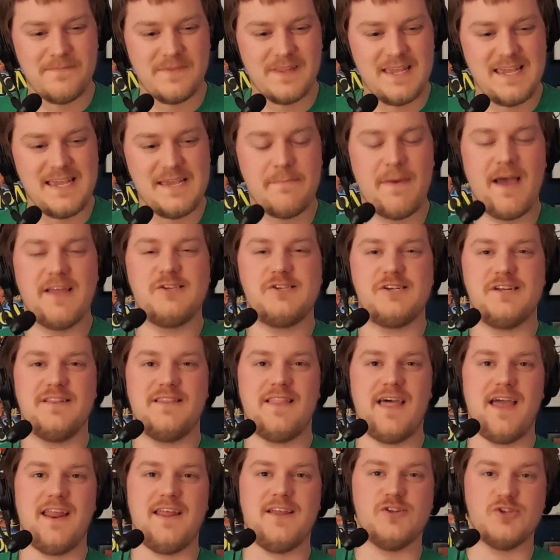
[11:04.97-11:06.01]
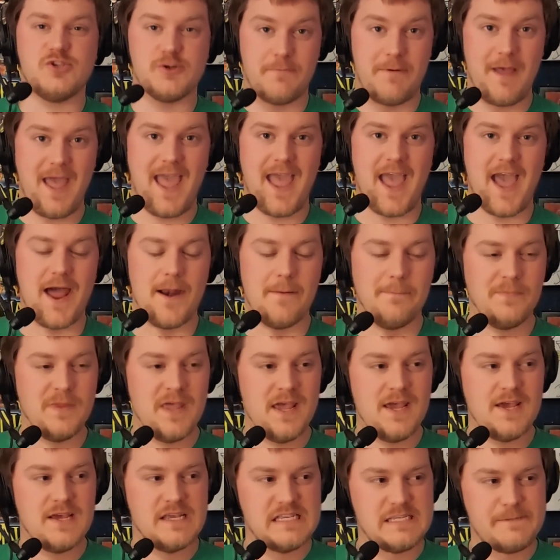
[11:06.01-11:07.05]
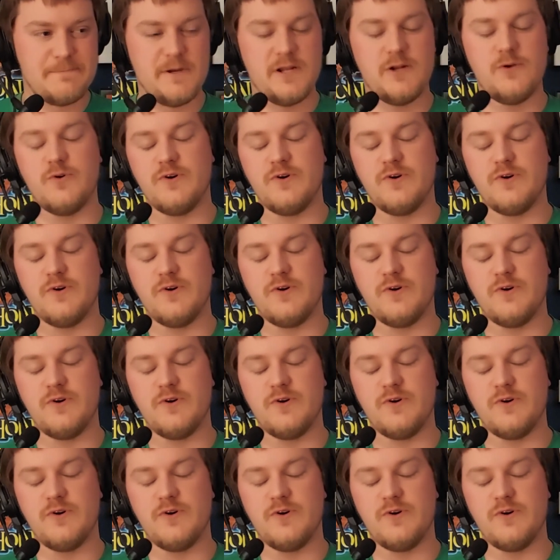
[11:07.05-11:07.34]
He mentioned that in Japan, Speed